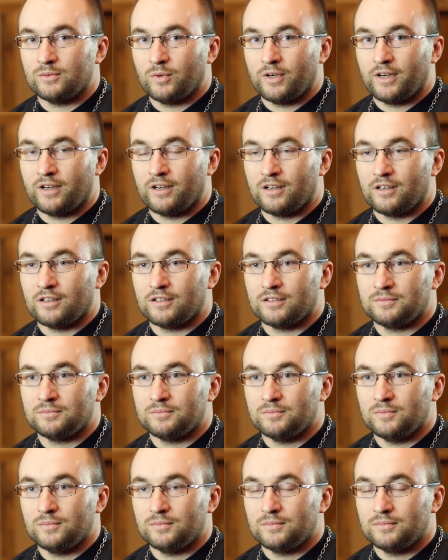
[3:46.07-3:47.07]
where,
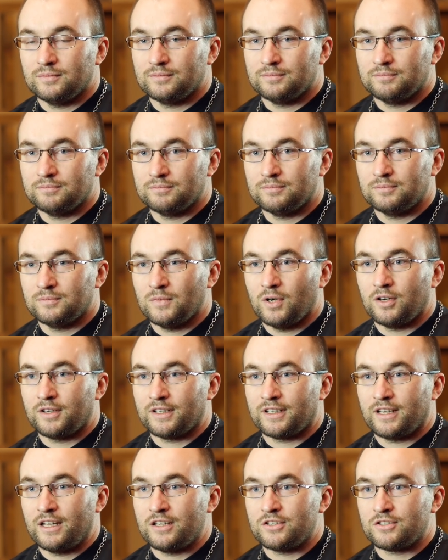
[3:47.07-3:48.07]
on
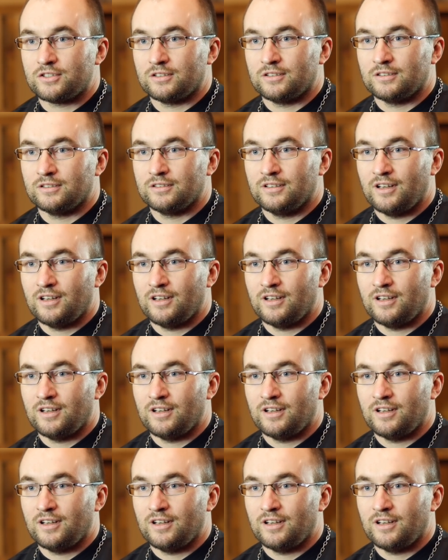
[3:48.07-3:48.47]
occasion,